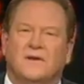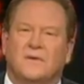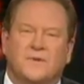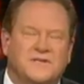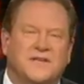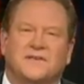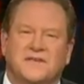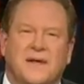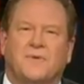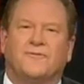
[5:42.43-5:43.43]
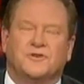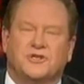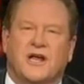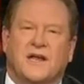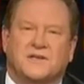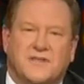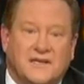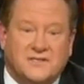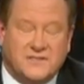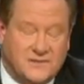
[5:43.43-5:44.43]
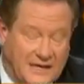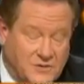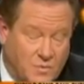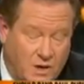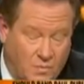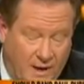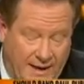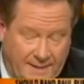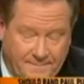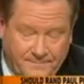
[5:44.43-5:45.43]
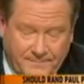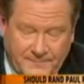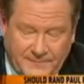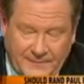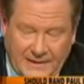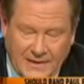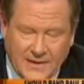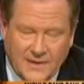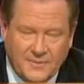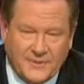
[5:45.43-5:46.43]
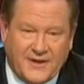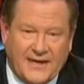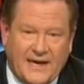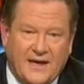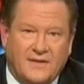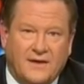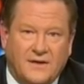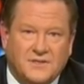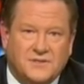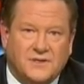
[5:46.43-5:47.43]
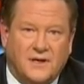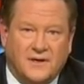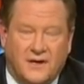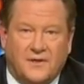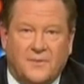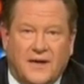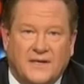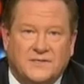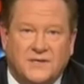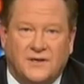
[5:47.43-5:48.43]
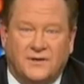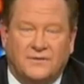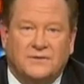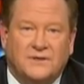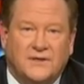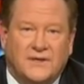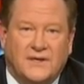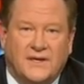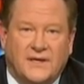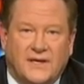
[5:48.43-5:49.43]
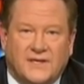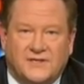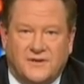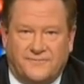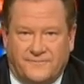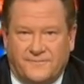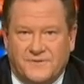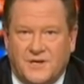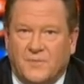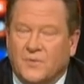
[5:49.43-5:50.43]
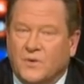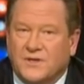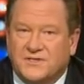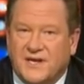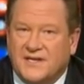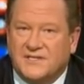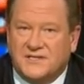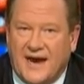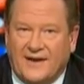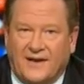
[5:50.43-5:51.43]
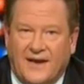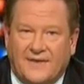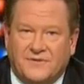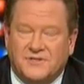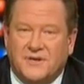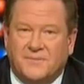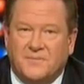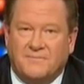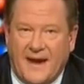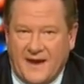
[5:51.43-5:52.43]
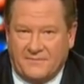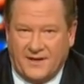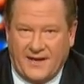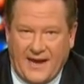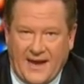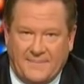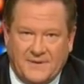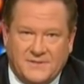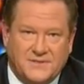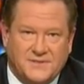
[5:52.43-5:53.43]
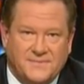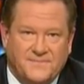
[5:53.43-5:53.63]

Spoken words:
we set the table for change. That's one way. But then again, there's another way, too, is if someone were to stay silent after something bad really happens.